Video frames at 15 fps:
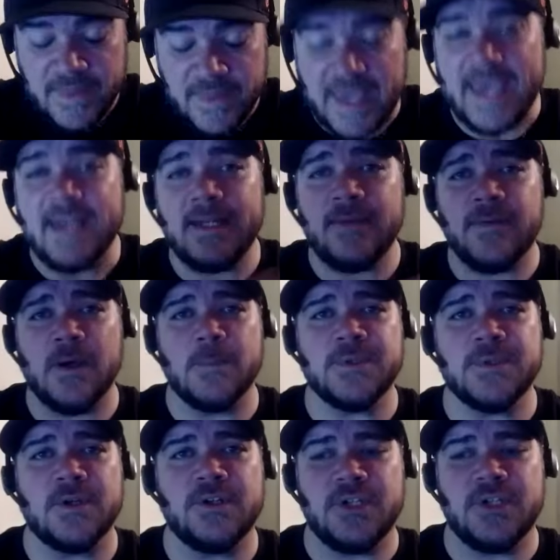the indie films
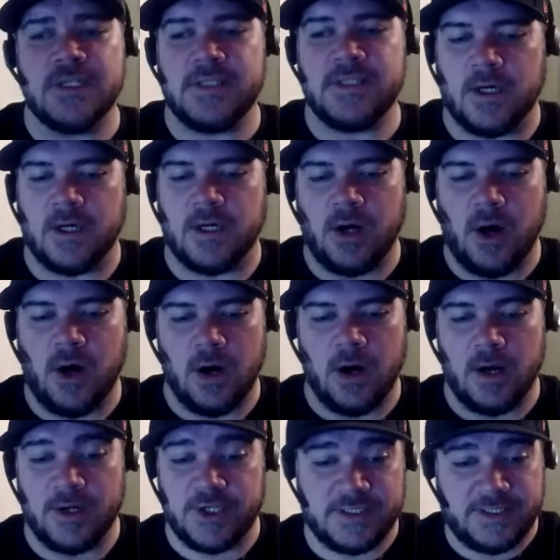are just are,
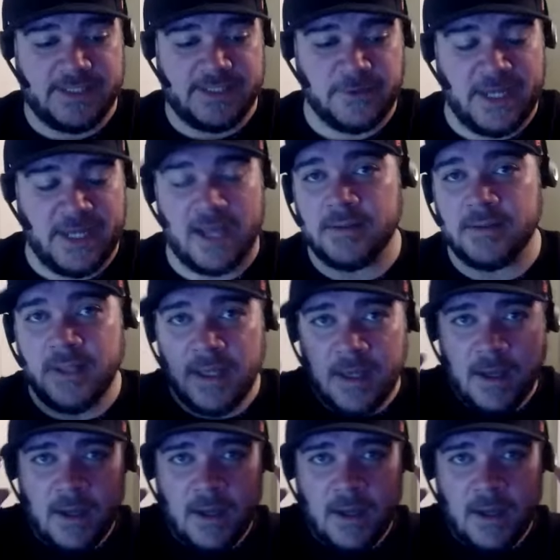are just successful now